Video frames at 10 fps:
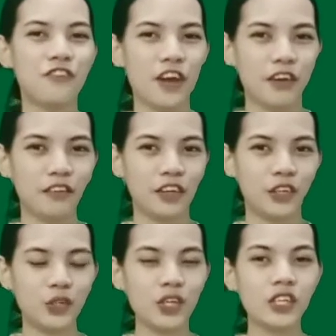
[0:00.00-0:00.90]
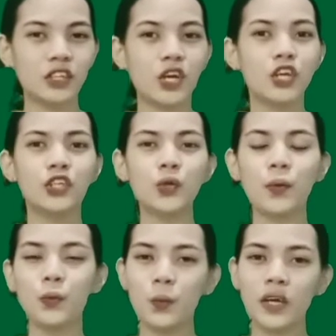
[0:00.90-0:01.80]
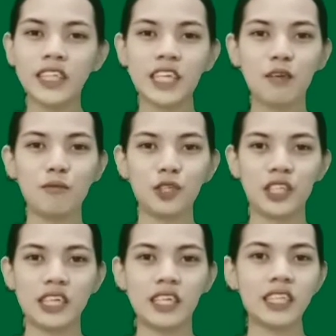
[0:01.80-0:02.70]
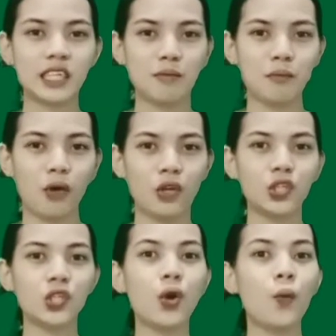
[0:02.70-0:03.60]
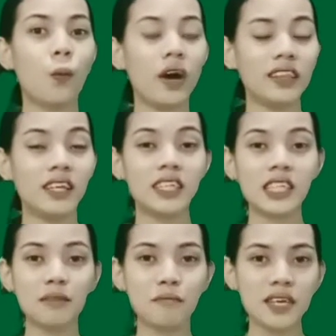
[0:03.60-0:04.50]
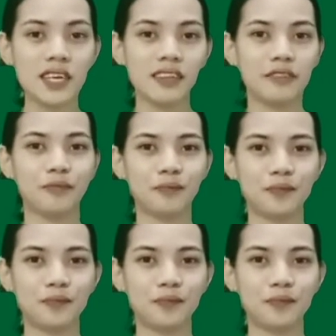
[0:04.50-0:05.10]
Very good. So when we say musical symbols, what does it mean?